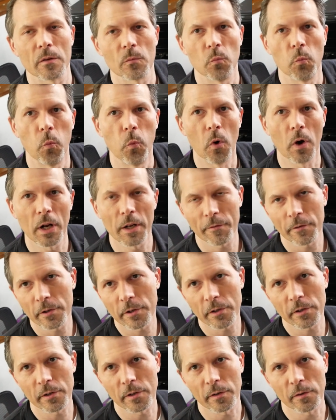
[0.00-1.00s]
whatever
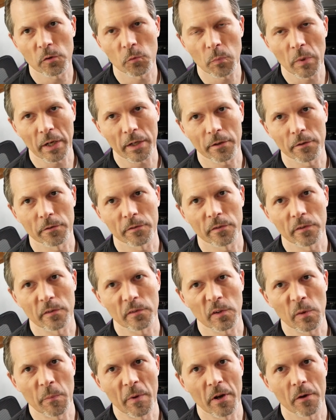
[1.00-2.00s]
you're going to spec your
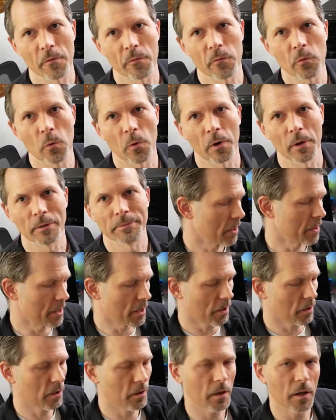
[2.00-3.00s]
system out for.
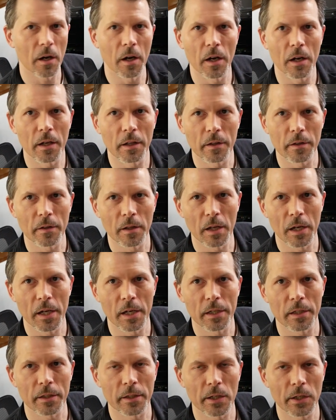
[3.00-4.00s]
There are
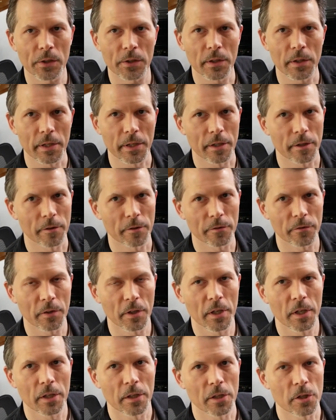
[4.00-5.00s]
online calculators
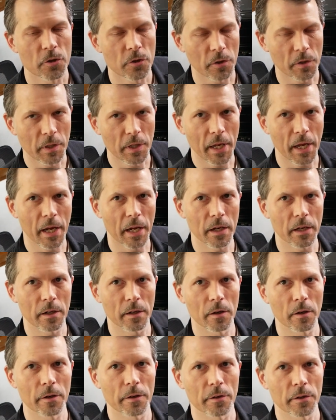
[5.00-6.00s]
that you can add in
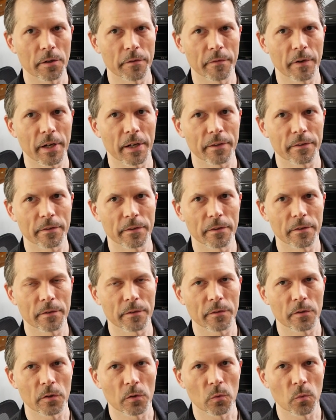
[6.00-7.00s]
all your
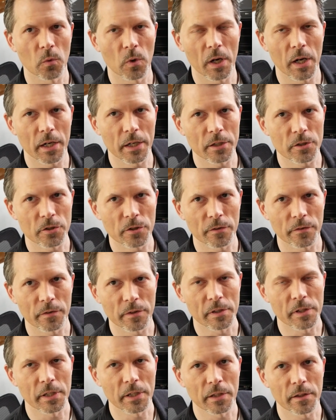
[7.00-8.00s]
devices and the wattages
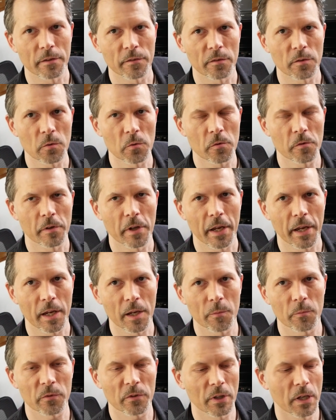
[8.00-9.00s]
that they consume, the
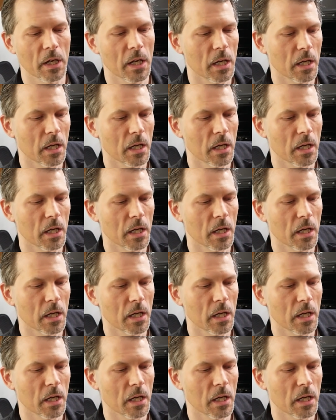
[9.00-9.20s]
amps,